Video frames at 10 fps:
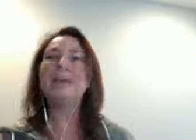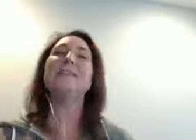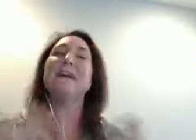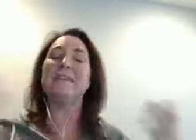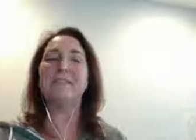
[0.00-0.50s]

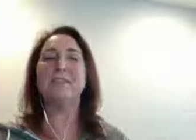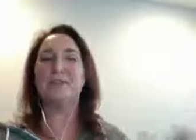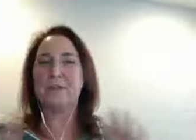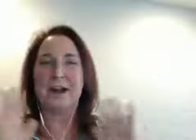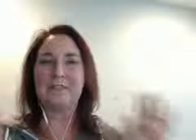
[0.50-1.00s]
then
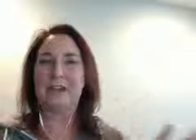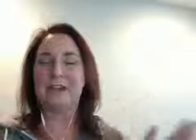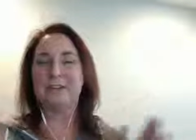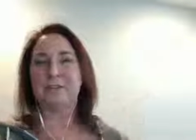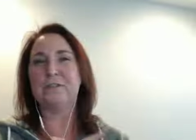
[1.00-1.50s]
you've got
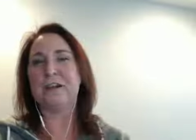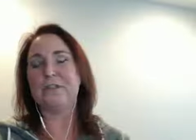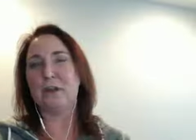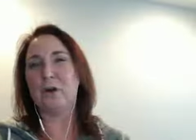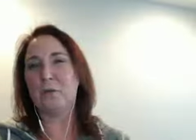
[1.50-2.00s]
that, you've got
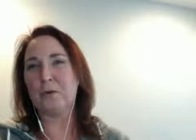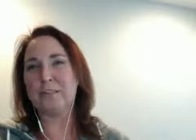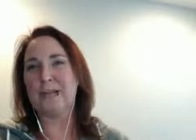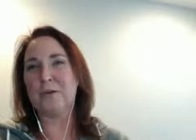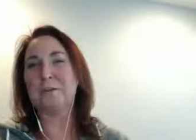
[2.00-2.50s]
that all worked out.